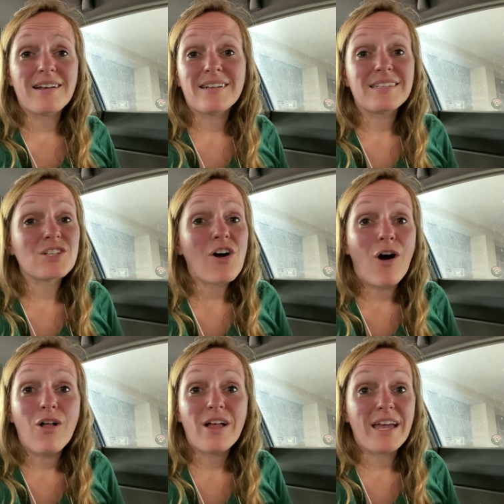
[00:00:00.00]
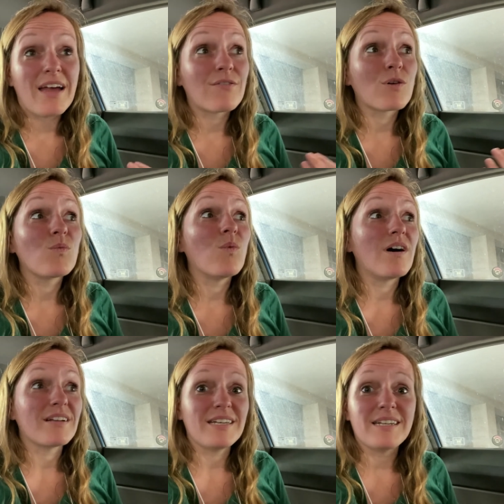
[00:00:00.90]
and it's all I ever
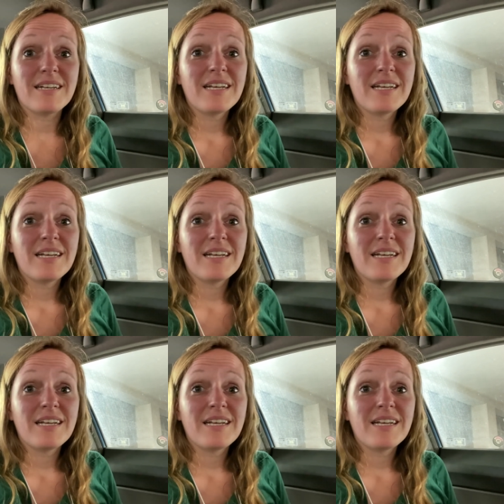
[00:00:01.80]
wanted.